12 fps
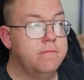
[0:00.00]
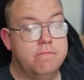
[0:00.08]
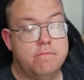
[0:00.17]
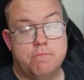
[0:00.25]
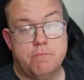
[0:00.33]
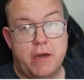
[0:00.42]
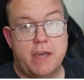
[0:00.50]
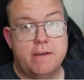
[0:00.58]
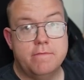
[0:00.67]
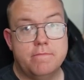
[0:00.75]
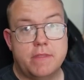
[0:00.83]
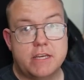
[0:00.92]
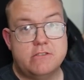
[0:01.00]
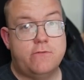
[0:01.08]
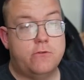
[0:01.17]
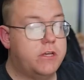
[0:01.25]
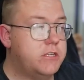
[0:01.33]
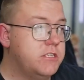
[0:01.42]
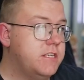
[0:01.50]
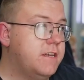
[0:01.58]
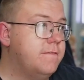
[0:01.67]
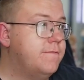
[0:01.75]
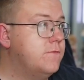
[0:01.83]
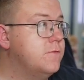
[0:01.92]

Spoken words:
paying the extra 4,000 yen for.